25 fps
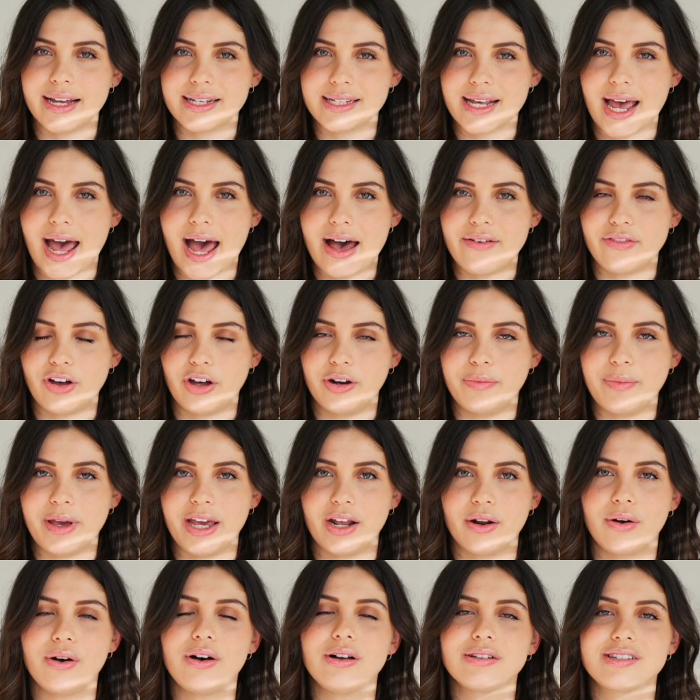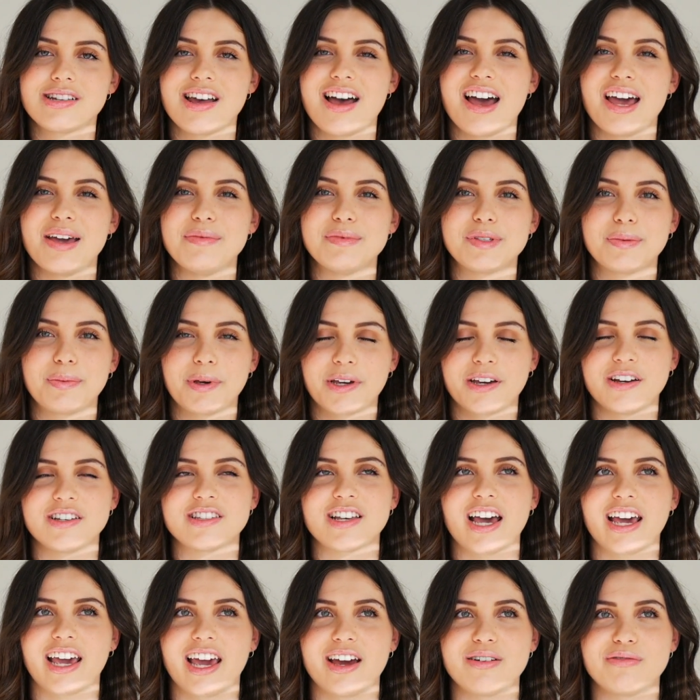like to have on me at all times
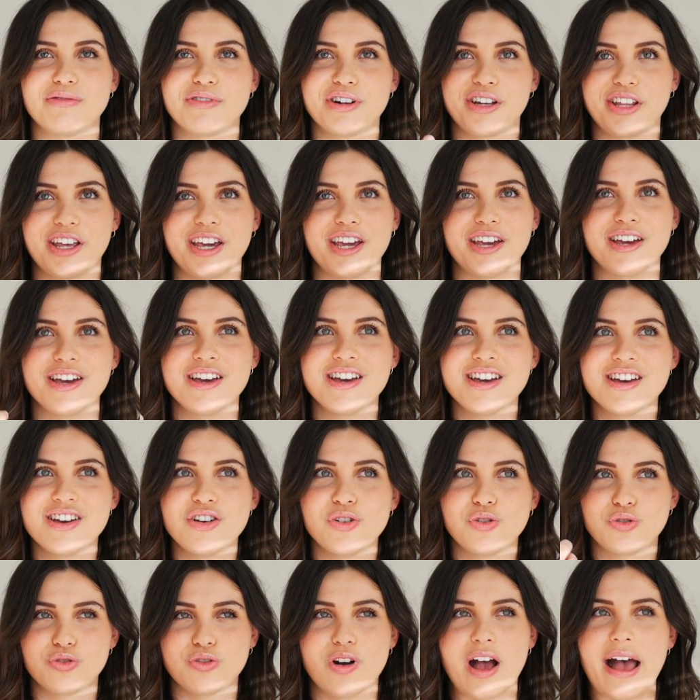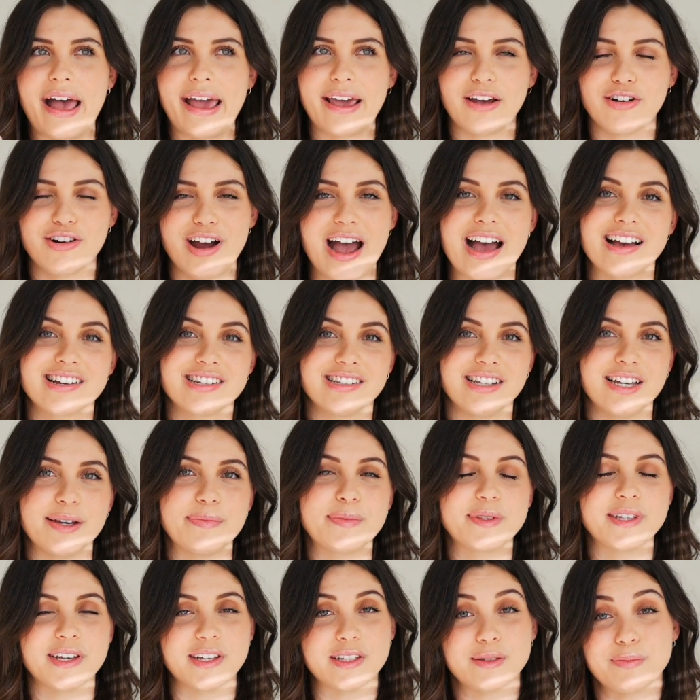because I get really dry, cracked
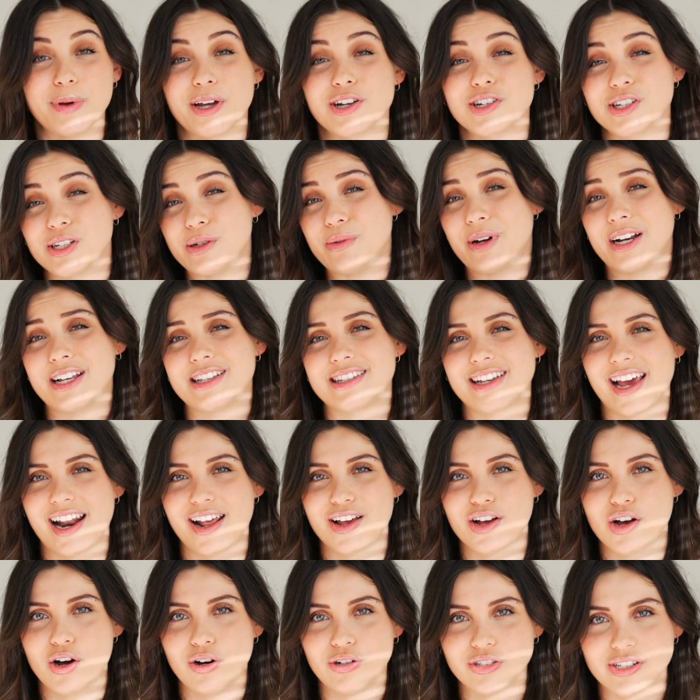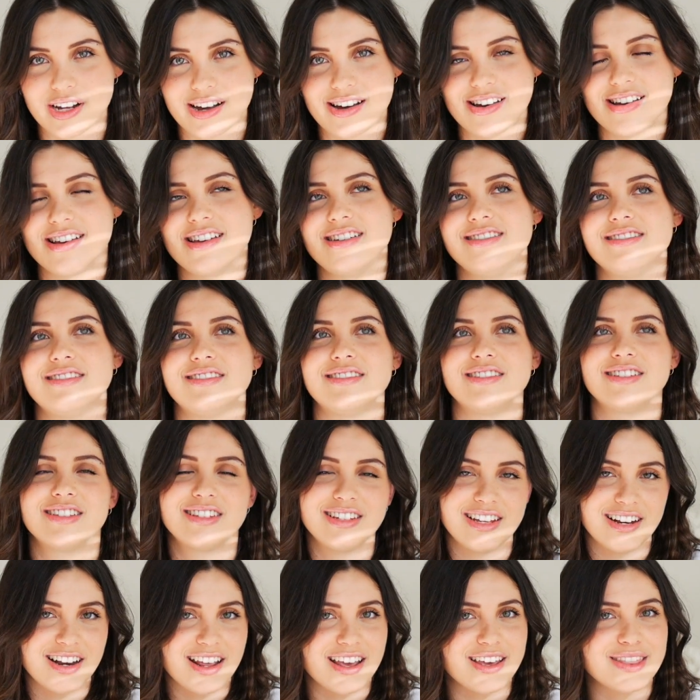lips, especially when it's getting colder in
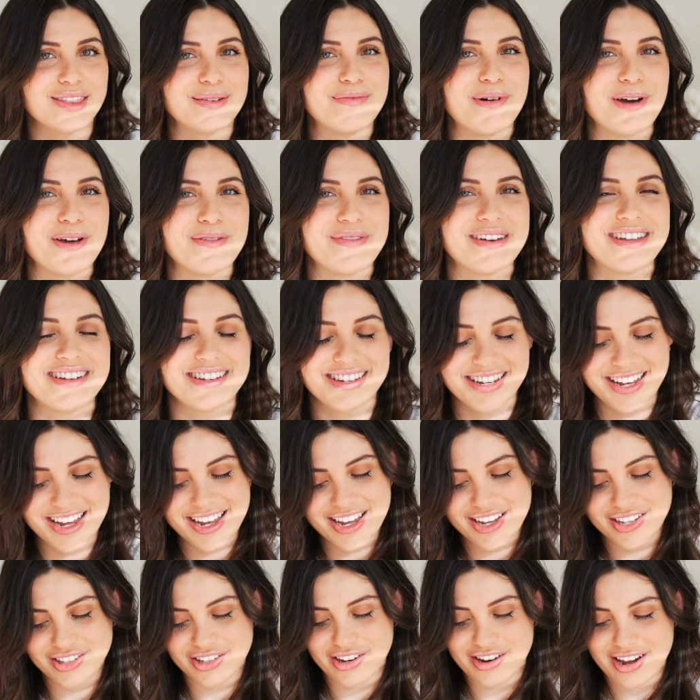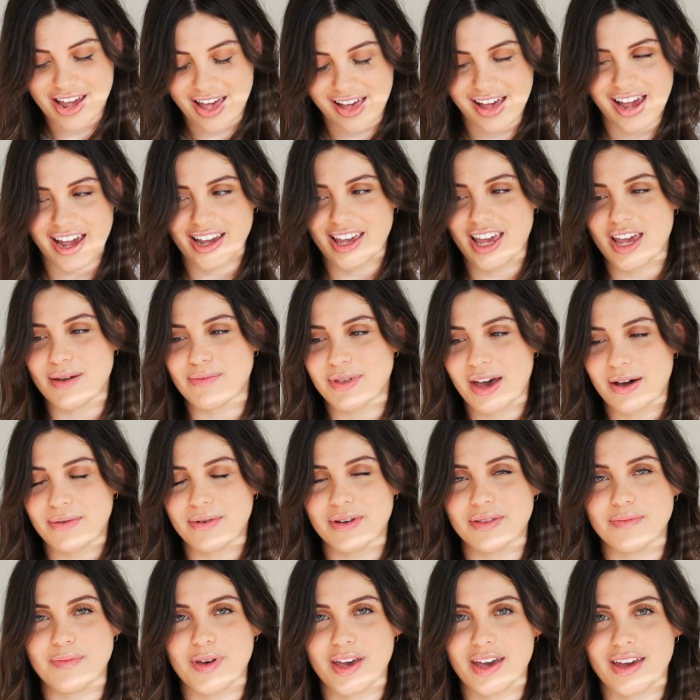Sydney at the moment. So yeah, I keep that
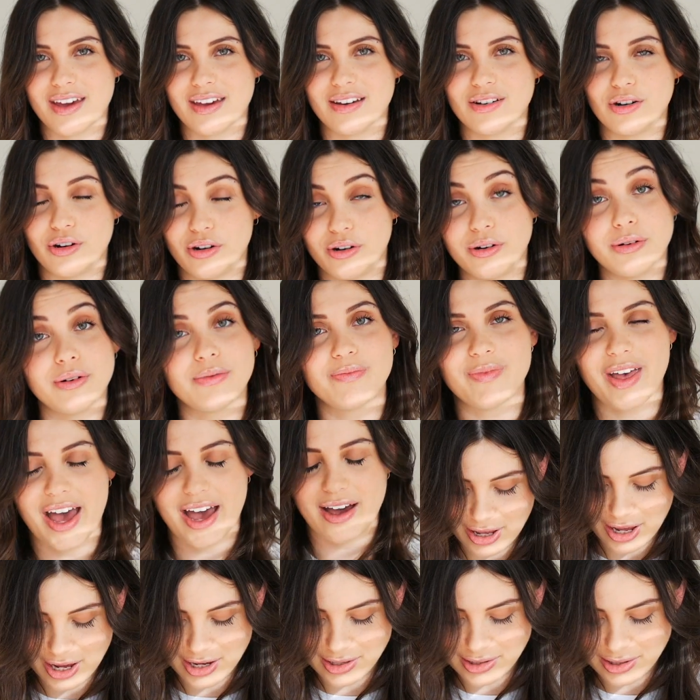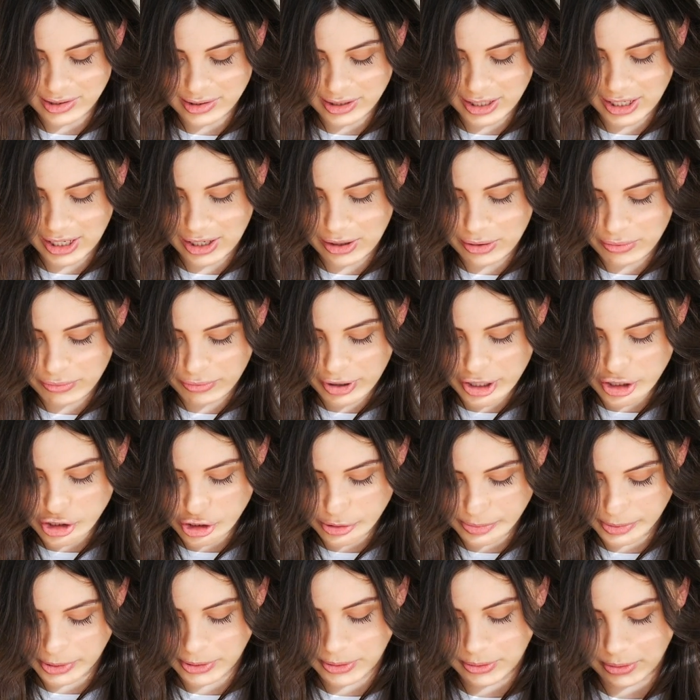with me, or easily
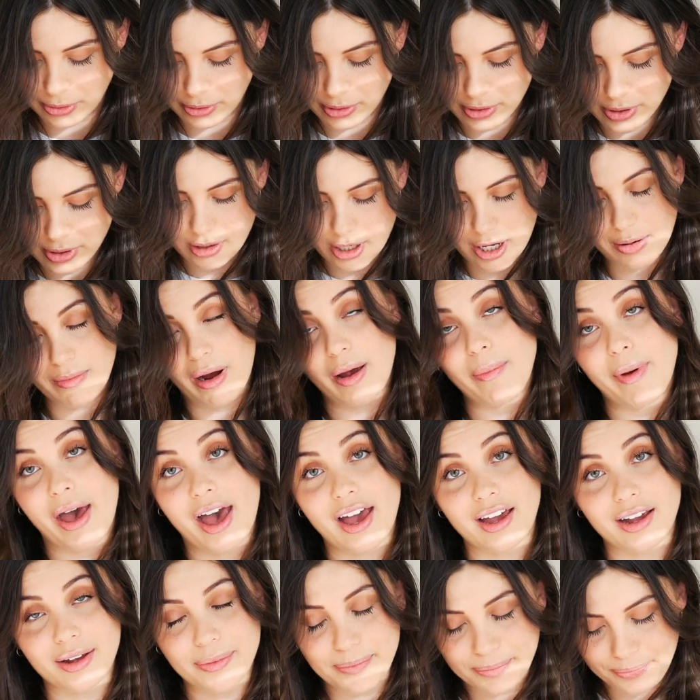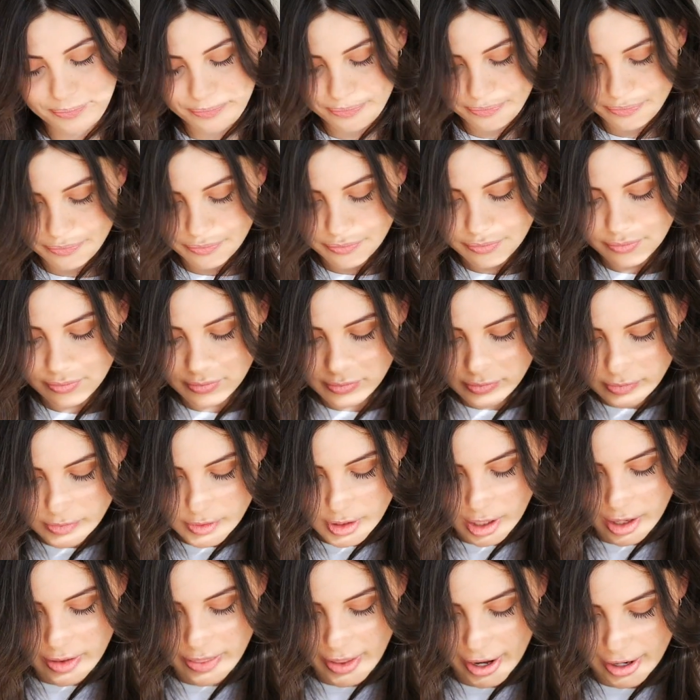reachable in my bag.
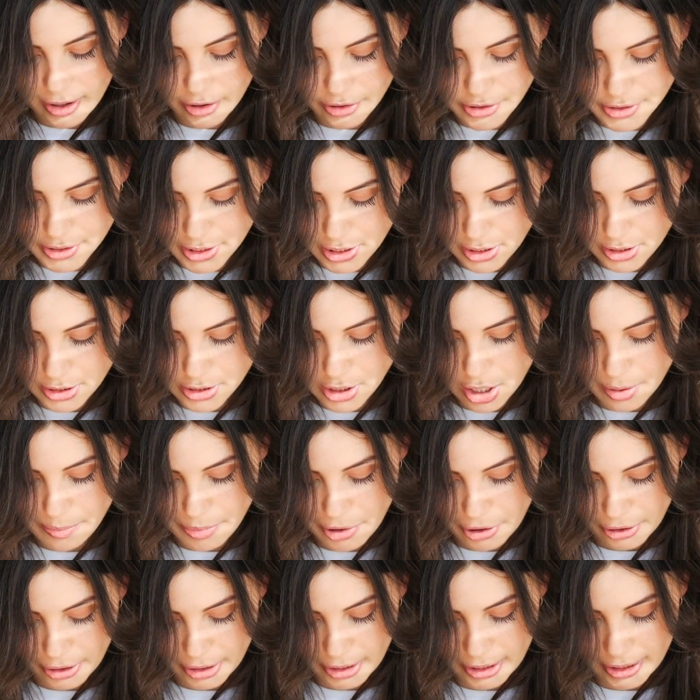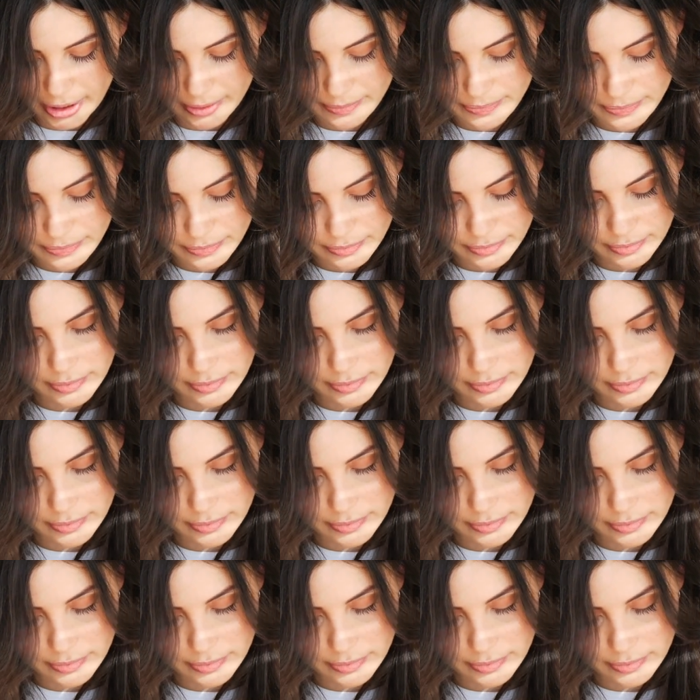And that goes in the top pocket here.